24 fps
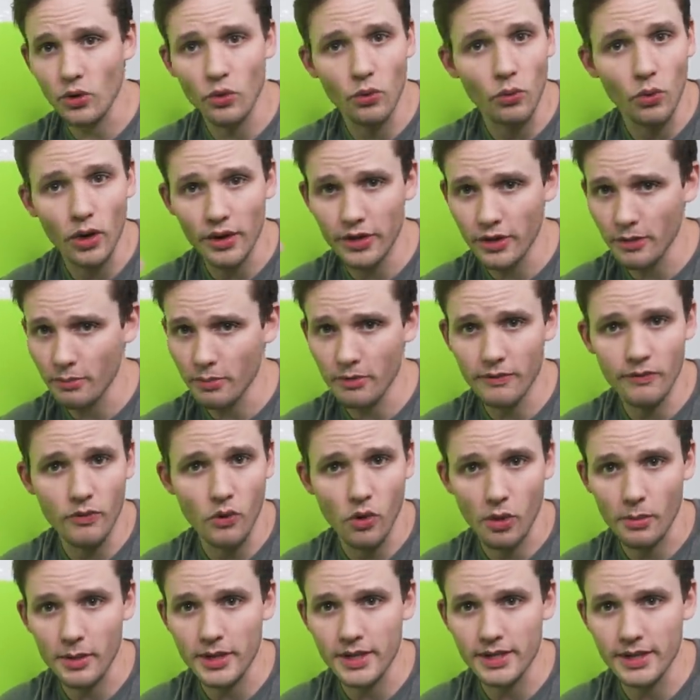or what the
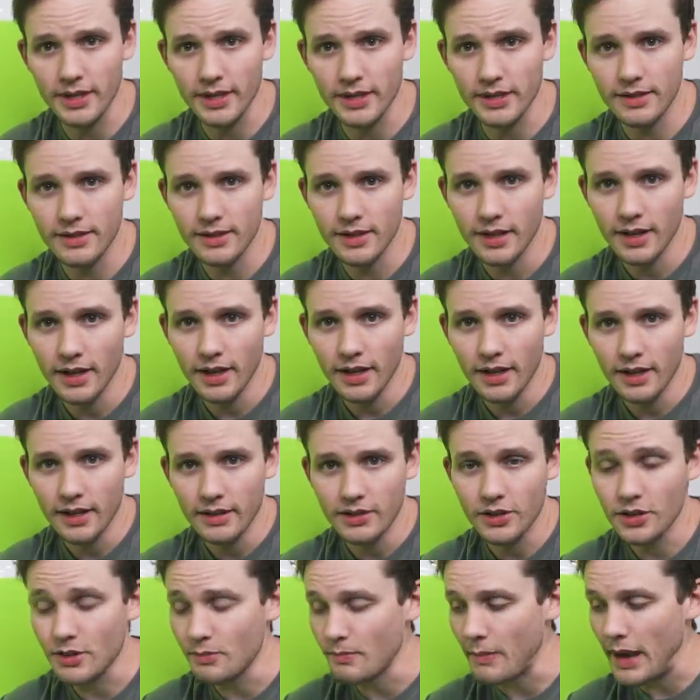performance is.
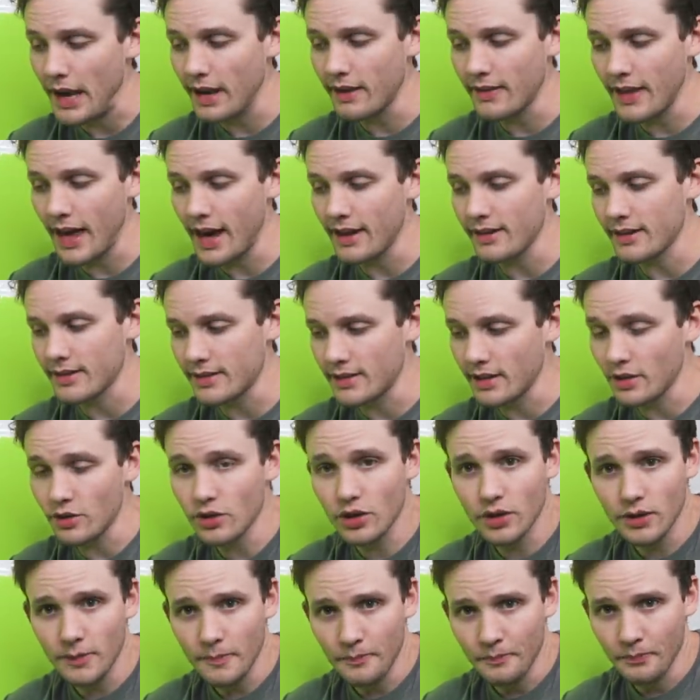Just make that
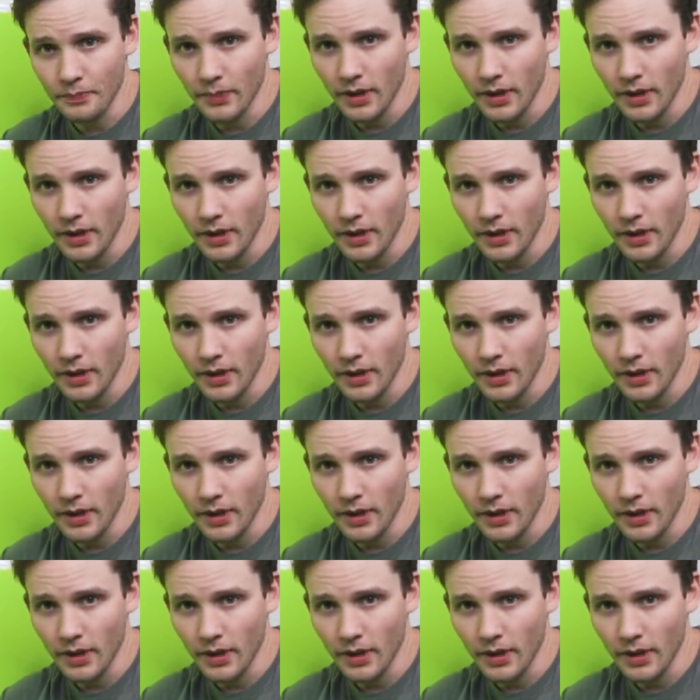decision